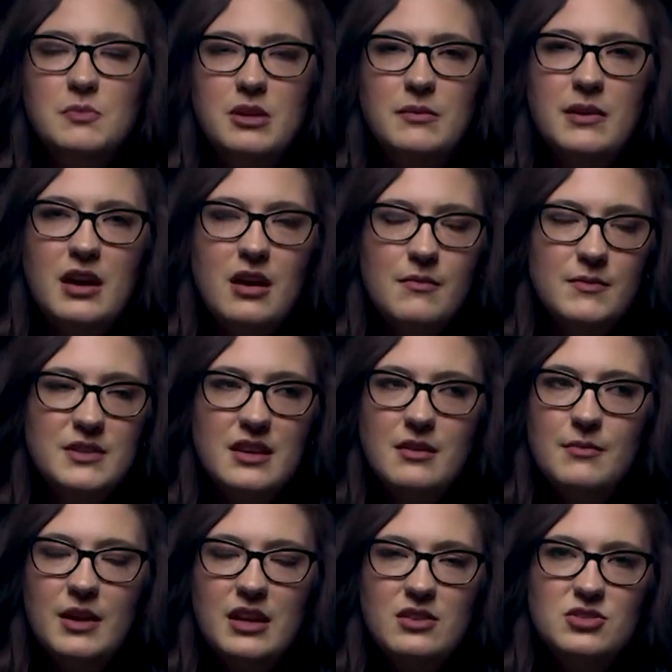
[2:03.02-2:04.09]
me to come to
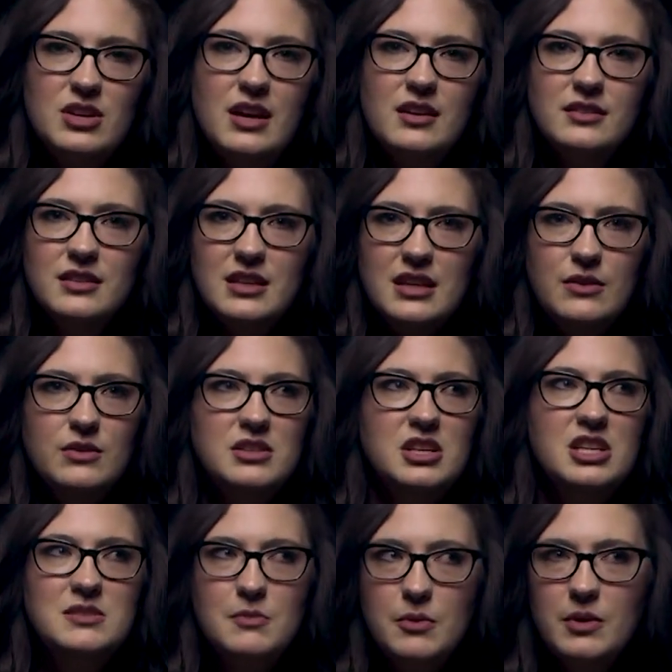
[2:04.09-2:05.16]
him like a child, that he would
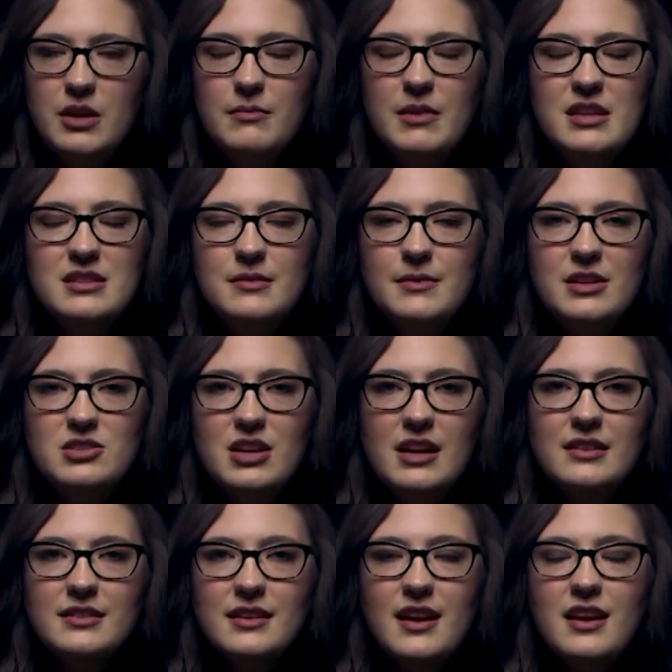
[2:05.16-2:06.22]
teach me what it meant to be a
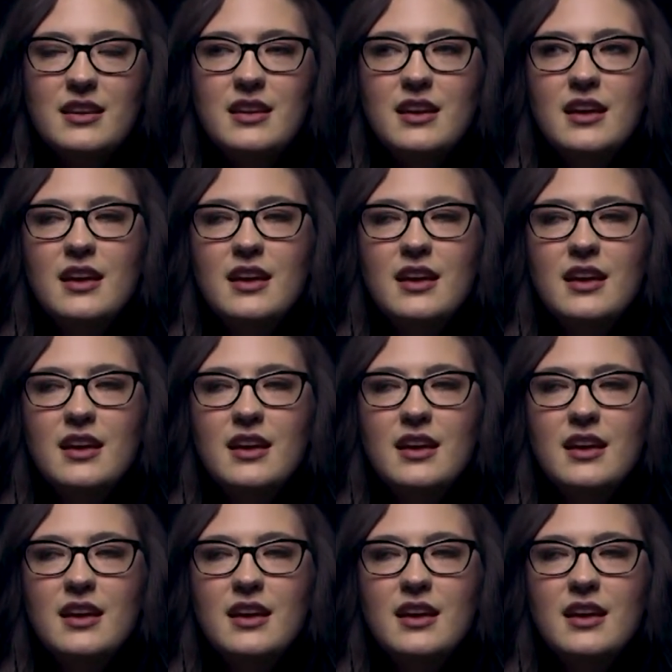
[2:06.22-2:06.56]
child again.